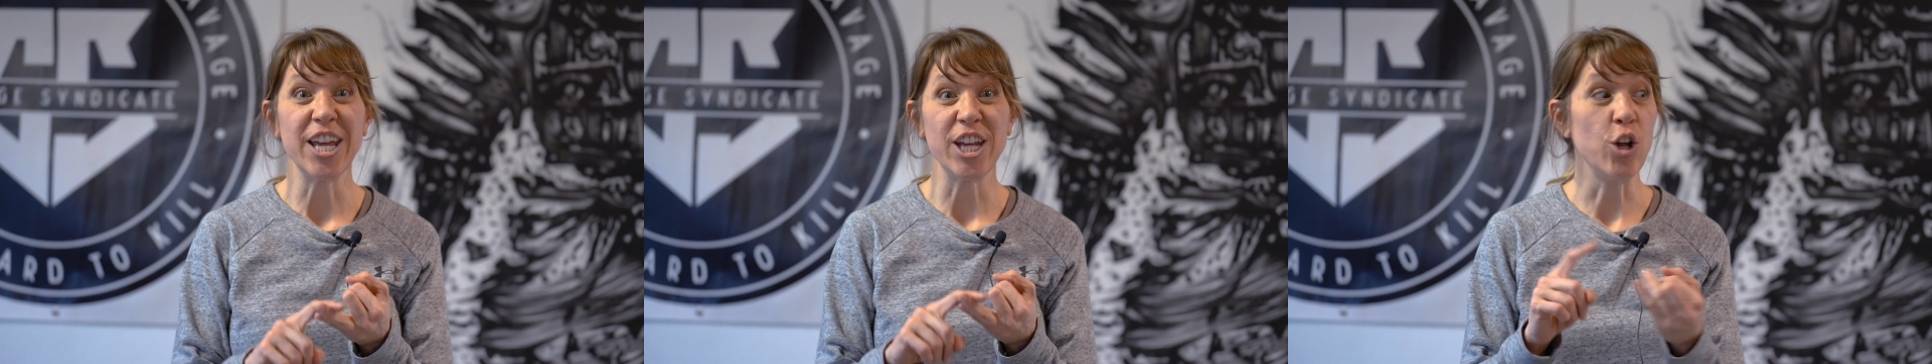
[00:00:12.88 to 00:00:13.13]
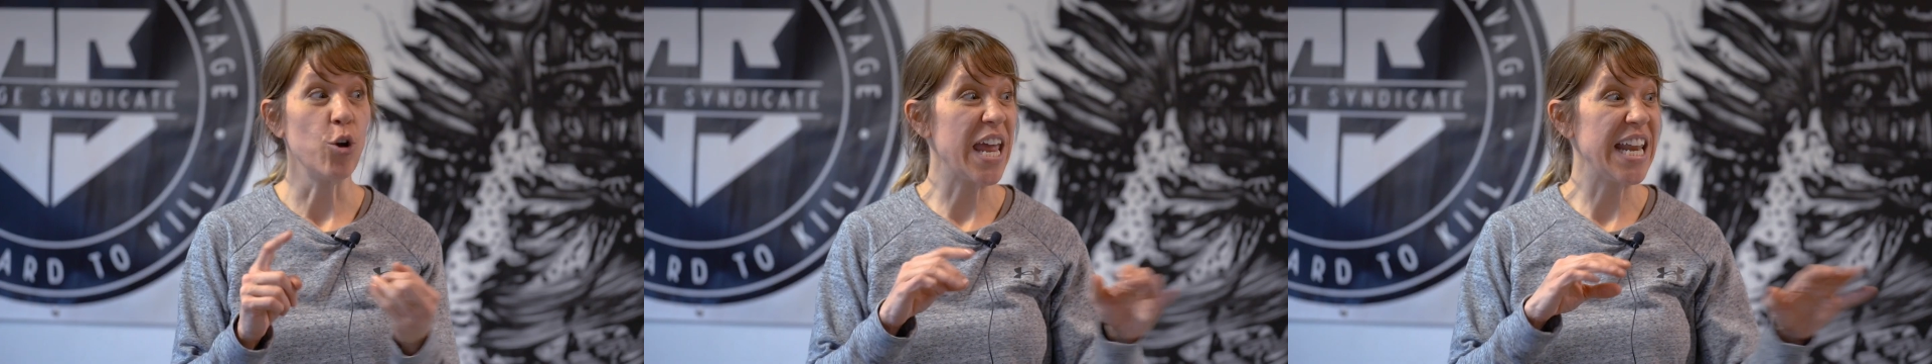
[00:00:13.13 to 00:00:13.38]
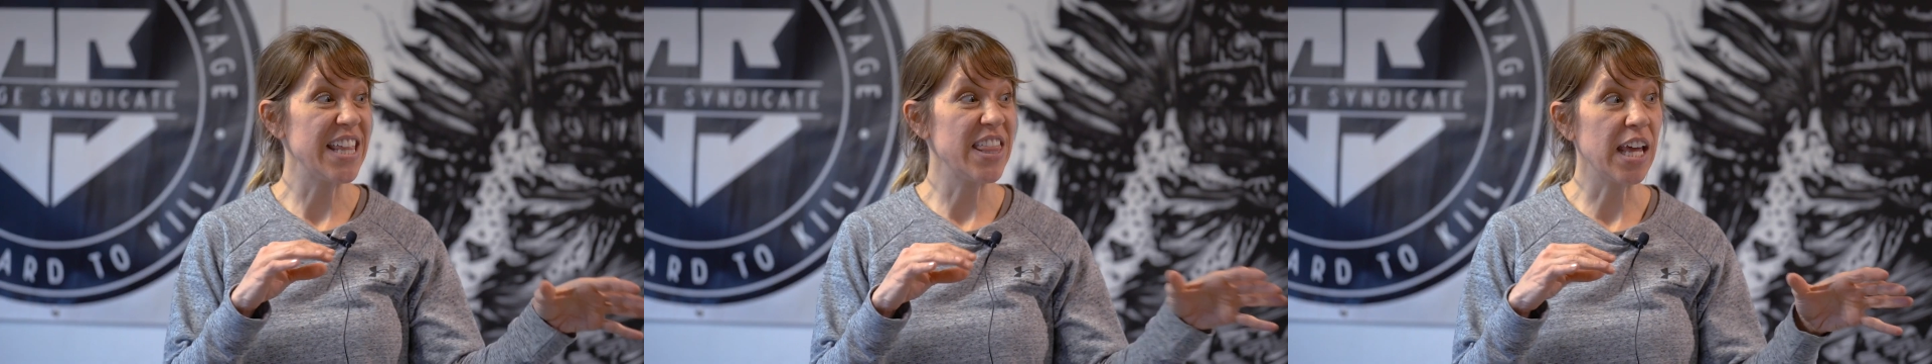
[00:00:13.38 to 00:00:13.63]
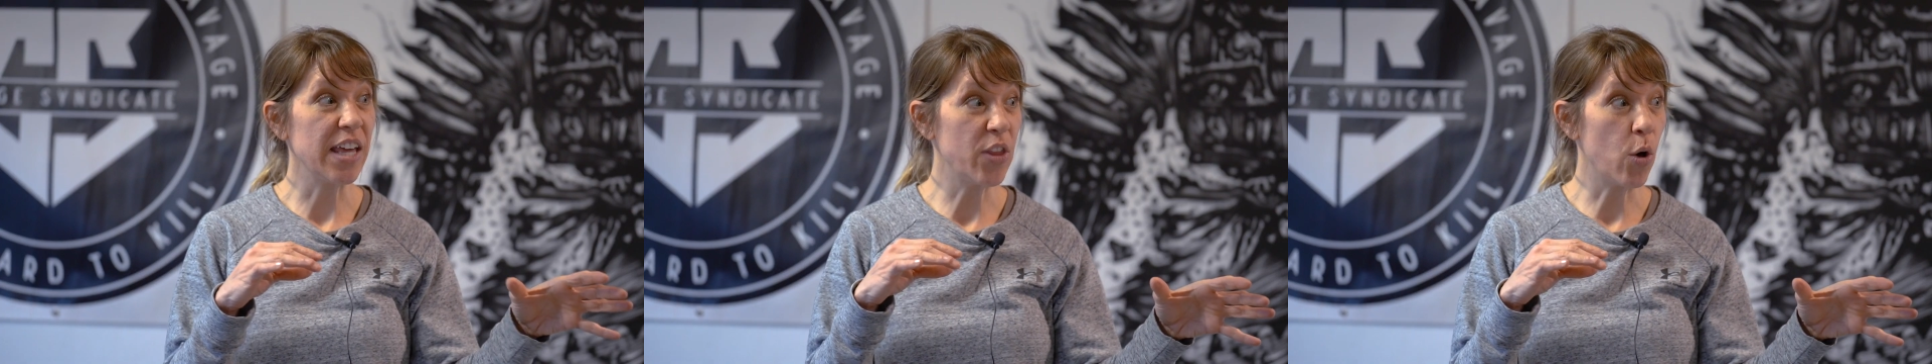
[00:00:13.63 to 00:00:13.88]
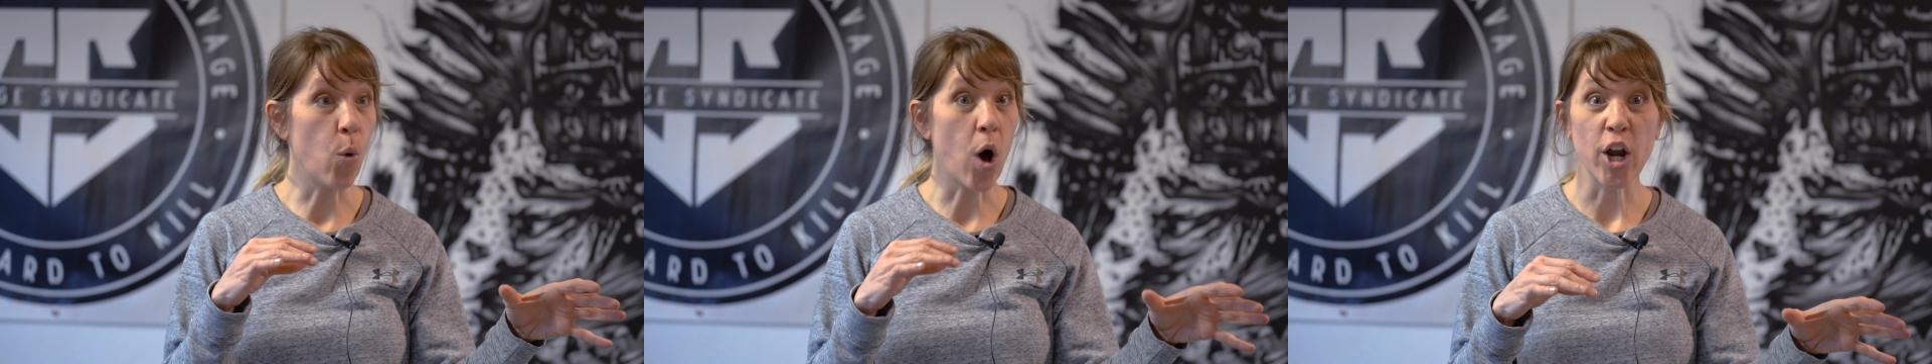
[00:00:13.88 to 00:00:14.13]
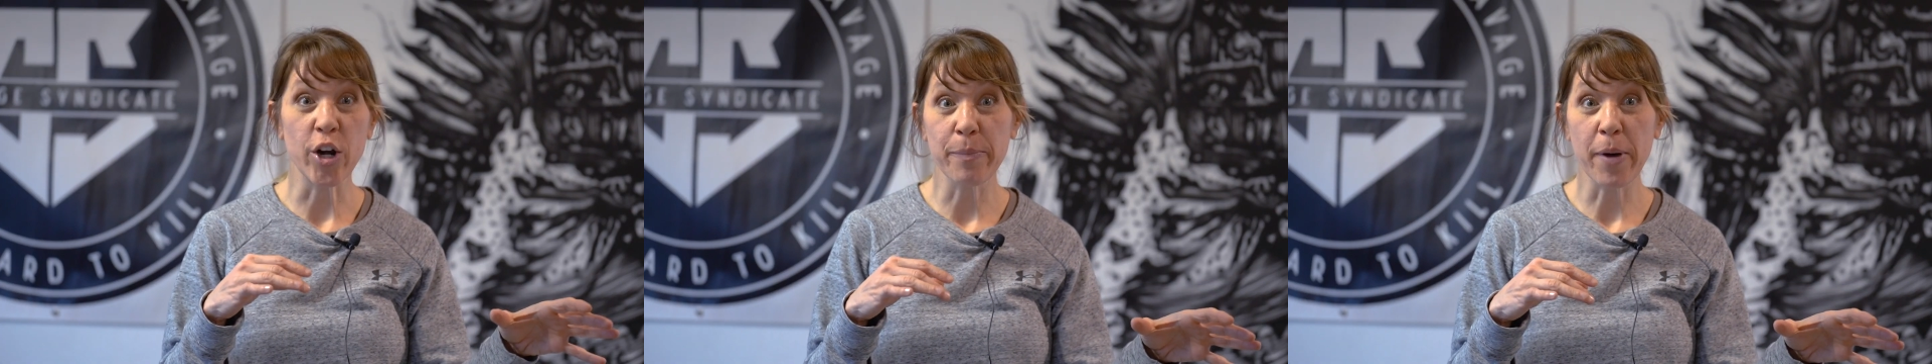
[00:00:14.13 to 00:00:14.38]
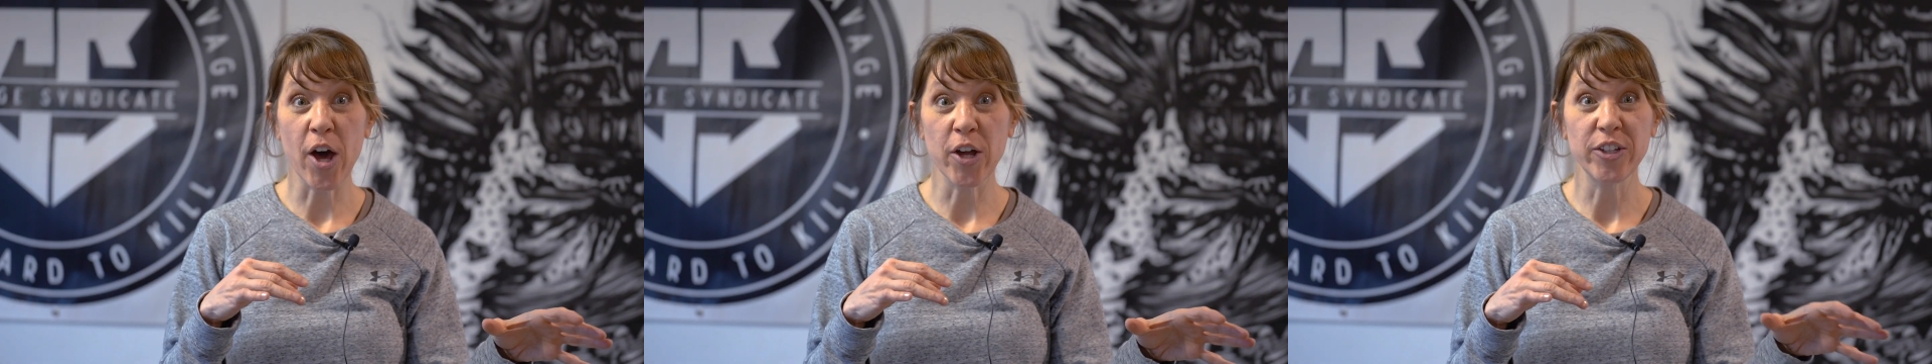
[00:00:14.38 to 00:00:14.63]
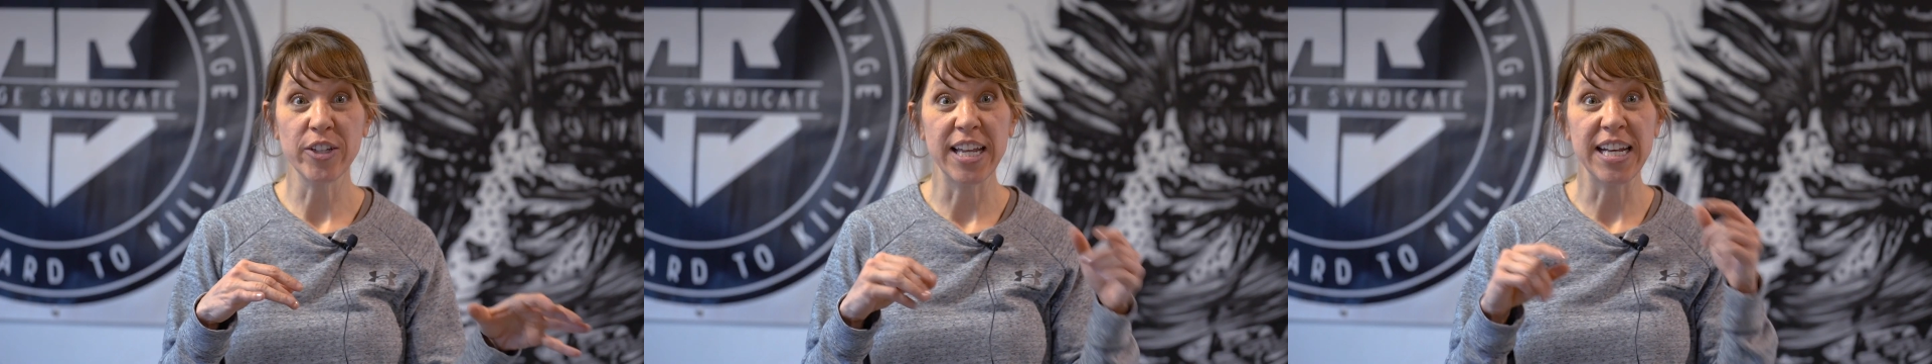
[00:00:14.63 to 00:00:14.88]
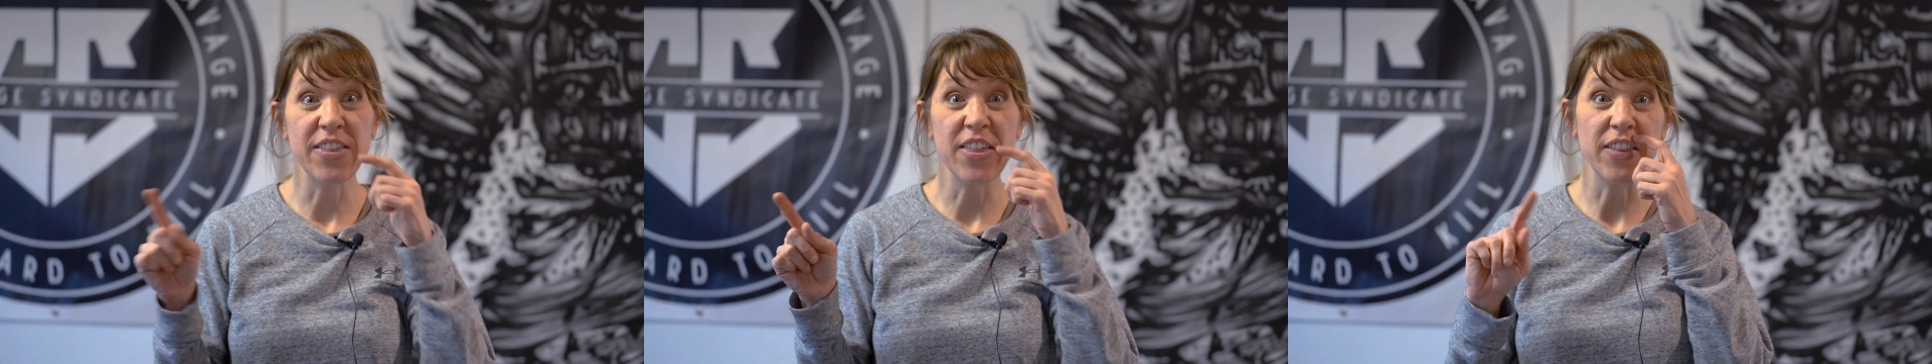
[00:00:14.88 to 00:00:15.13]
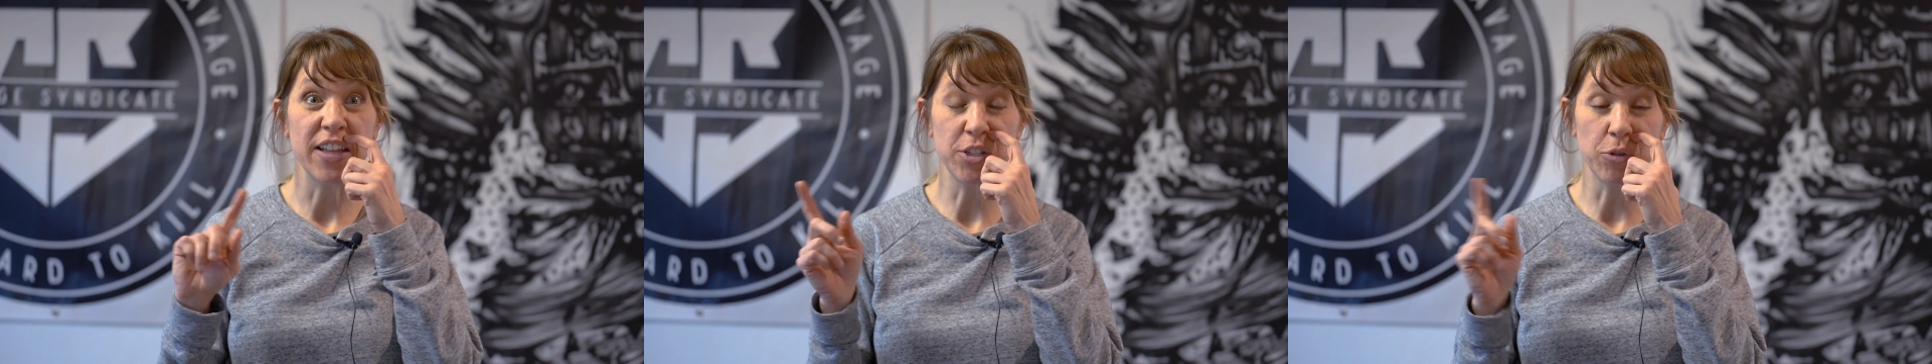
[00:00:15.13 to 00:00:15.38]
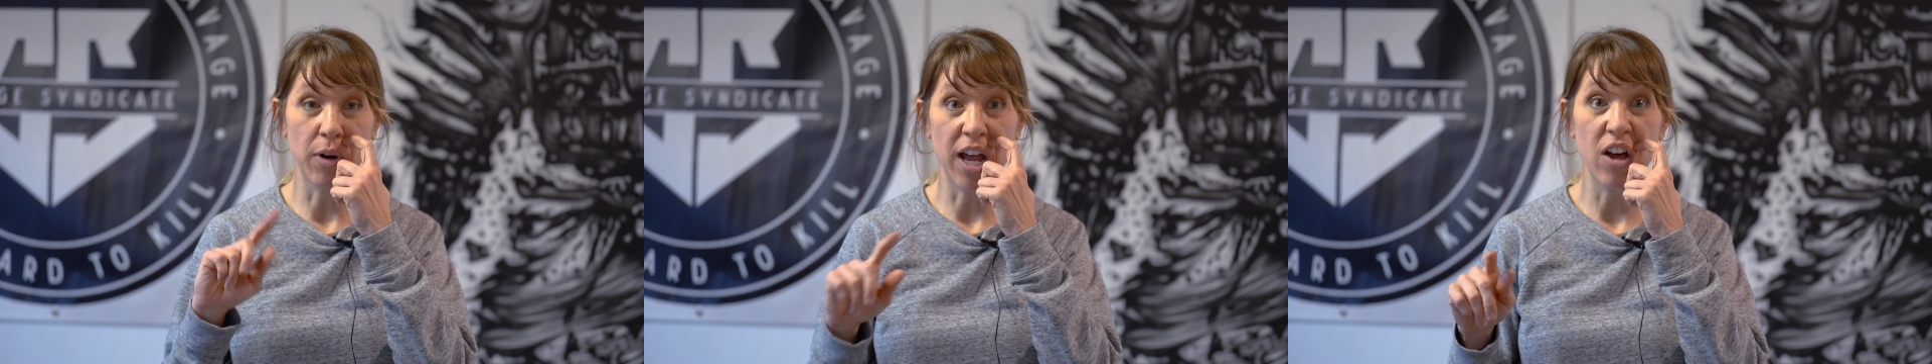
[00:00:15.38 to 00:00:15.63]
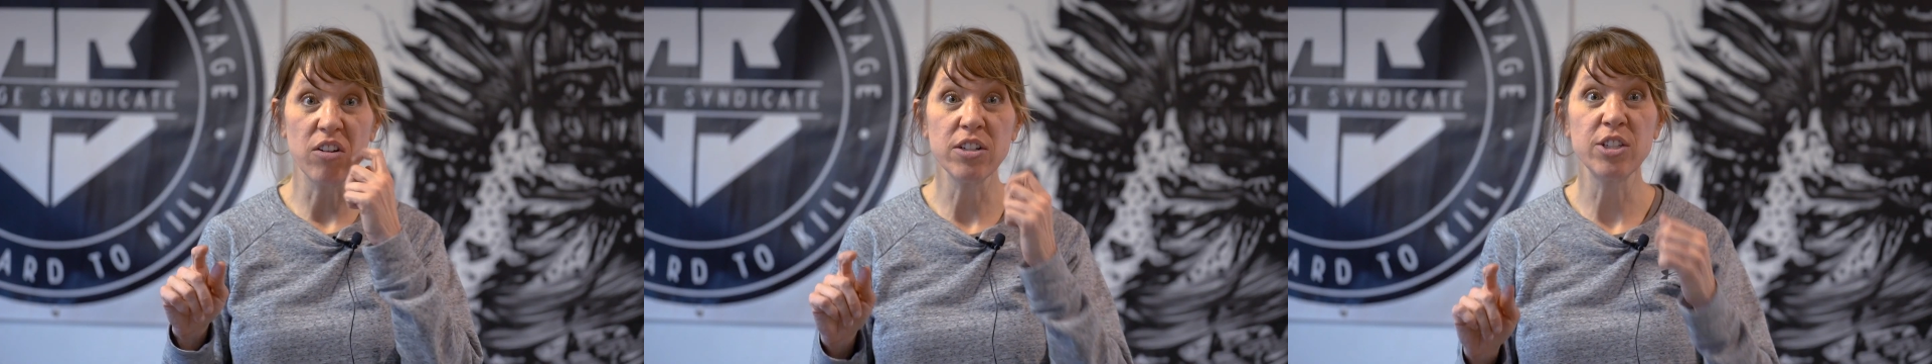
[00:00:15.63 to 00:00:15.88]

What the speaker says: anything, the water bottle, anything that's around,